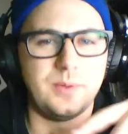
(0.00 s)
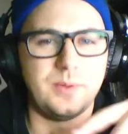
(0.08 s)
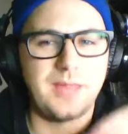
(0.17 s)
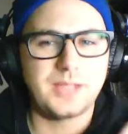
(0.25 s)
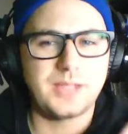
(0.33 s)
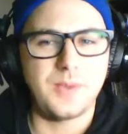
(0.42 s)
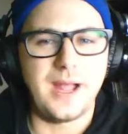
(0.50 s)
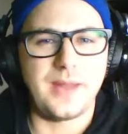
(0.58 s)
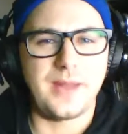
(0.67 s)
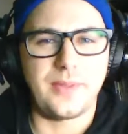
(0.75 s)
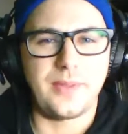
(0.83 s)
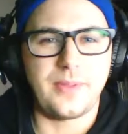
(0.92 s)
That's why I
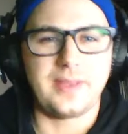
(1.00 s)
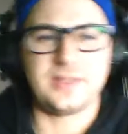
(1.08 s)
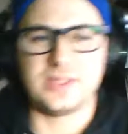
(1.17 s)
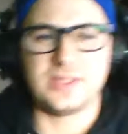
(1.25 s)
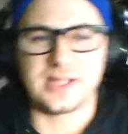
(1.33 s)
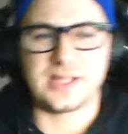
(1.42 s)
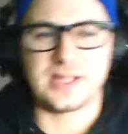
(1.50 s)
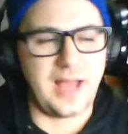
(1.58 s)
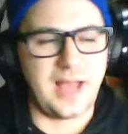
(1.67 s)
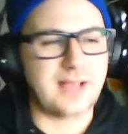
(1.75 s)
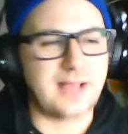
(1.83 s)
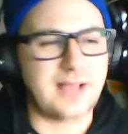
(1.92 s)
don't think she's going to
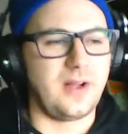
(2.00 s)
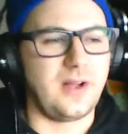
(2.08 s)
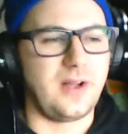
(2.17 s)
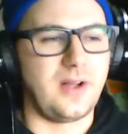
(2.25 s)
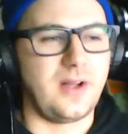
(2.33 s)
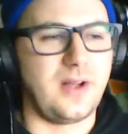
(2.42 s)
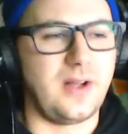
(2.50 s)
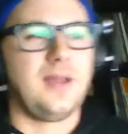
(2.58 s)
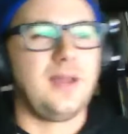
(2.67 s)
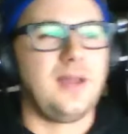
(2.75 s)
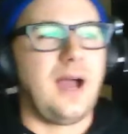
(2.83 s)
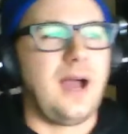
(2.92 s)
last long. I
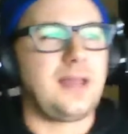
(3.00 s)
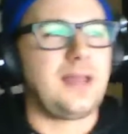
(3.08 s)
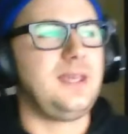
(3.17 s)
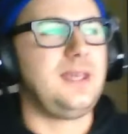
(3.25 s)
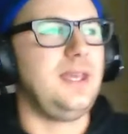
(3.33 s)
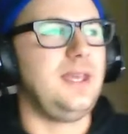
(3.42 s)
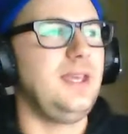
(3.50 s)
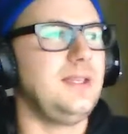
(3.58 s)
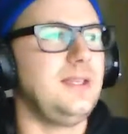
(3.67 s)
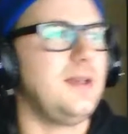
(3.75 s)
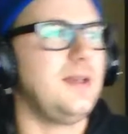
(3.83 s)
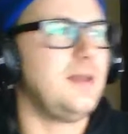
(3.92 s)
think
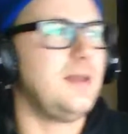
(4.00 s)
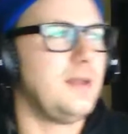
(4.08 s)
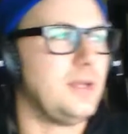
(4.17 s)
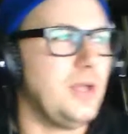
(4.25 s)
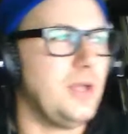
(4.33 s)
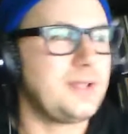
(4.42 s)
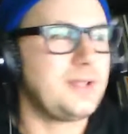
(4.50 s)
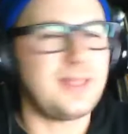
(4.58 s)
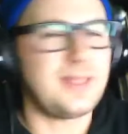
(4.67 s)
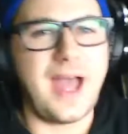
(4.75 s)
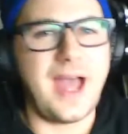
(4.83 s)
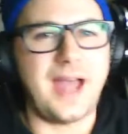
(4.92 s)
he looked at
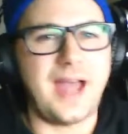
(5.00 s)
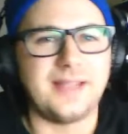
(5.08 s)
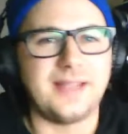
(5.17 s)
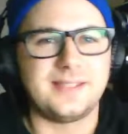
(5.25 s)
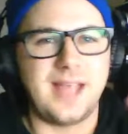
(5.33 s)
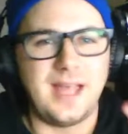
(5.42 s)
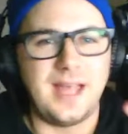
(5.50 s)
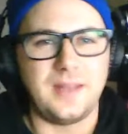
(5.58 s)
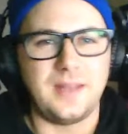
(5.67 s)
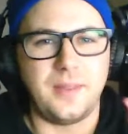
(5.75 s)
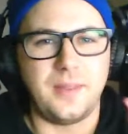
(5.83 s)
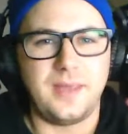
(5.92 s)
that and
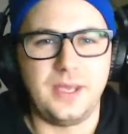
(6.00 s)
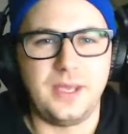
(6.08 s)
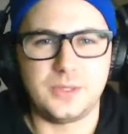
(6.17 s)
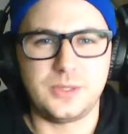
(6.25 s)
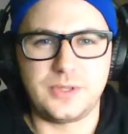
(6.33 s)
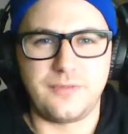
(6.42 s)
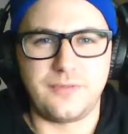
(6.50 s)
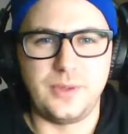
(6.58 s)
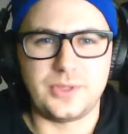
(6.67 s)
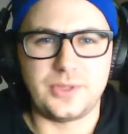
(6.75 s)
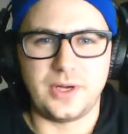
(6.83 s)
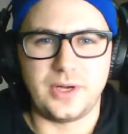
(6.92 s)
said, "Here's your
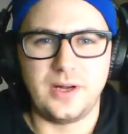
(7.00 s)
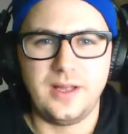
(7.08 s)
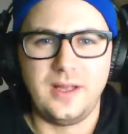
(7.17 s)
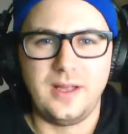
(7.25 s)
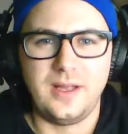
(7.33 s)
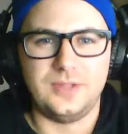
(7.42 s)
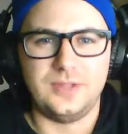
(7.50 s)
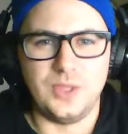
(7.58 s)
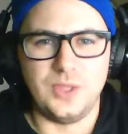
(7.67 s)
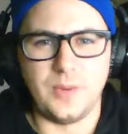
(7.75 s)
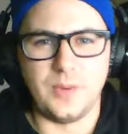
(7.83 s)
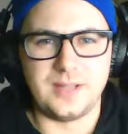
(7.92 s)
future. Do
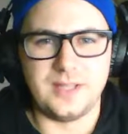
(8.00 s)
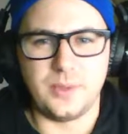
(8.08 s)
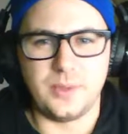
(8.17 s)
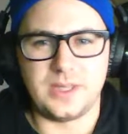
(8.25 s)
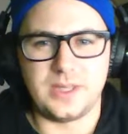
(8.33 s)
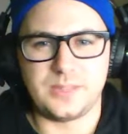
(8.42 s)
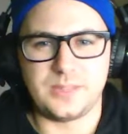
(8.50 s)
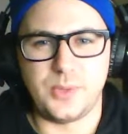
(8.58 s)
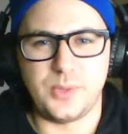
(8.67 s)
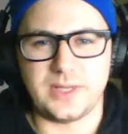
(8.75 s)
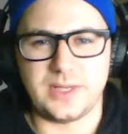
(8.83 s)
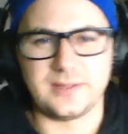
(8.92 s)
you want to deal with his
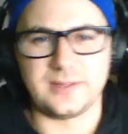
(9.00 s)
bullshit?"